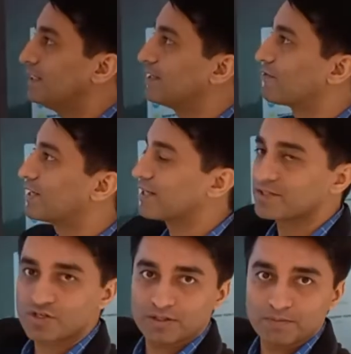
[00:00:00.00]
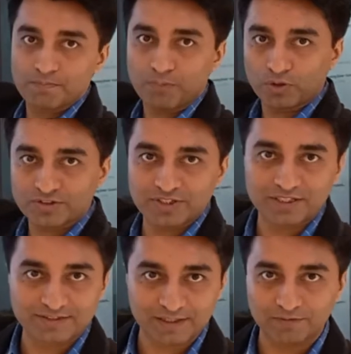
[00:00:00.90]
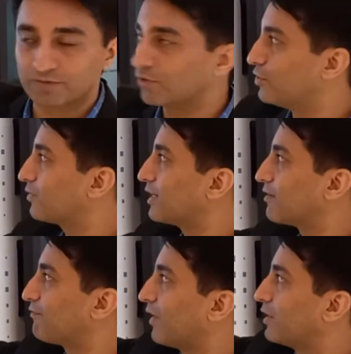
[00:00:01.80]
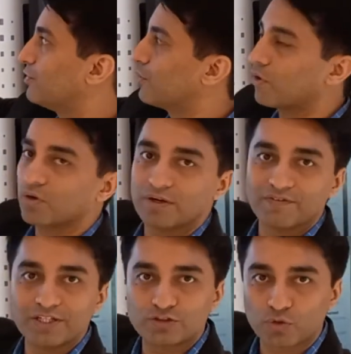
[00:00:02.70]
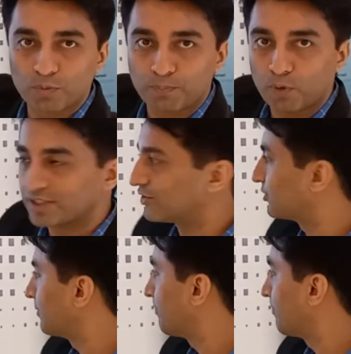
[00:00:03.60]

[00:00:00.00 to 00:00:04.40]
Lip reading: the retention policy itself. So you can define your restore points.